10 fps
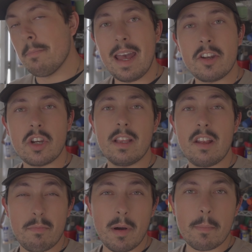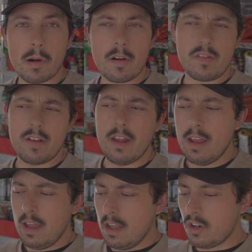matching these bumpers,
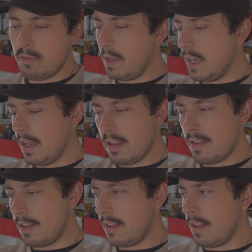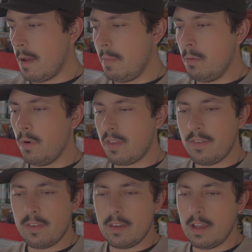just because, I mean, with
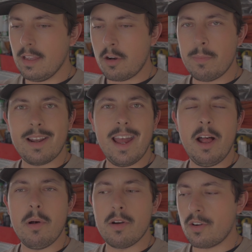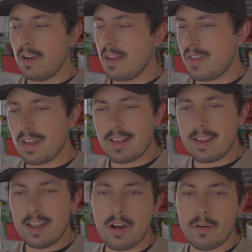a little bit of elbow grease and,
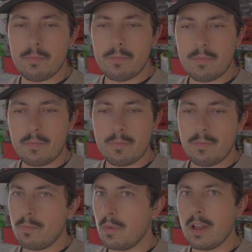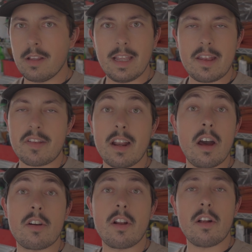you know, less than
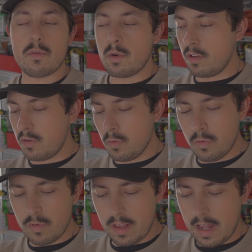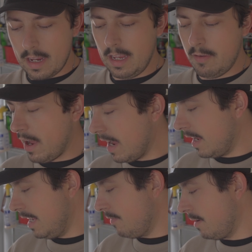$100 worth of tools, like if I
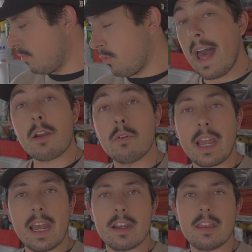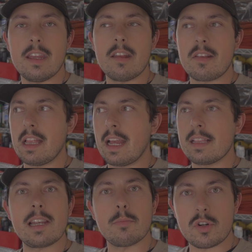even rattle canned these and like
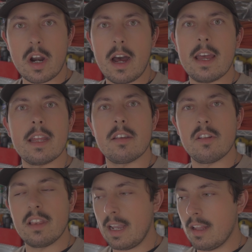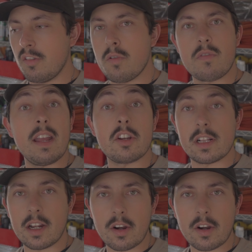let them dry and did like a 2-stage clear